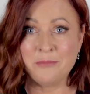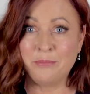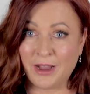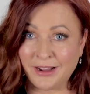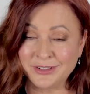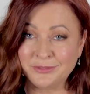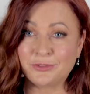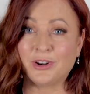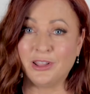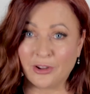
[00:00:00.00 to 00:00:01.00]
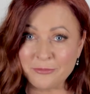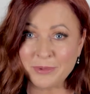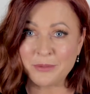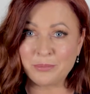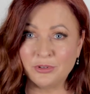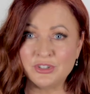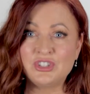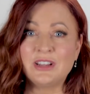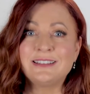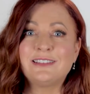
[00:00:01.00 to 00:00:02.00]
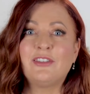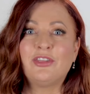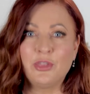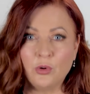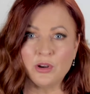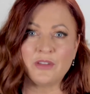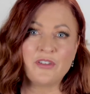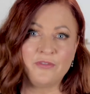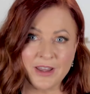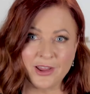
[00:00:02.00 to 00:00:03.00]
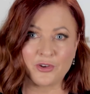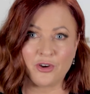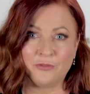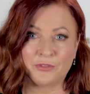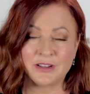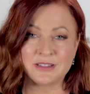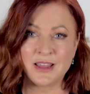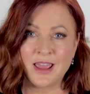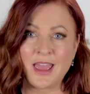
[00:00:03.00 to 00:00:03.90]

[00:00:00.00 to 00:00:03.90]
But for a lot of people, just the thought of a video conference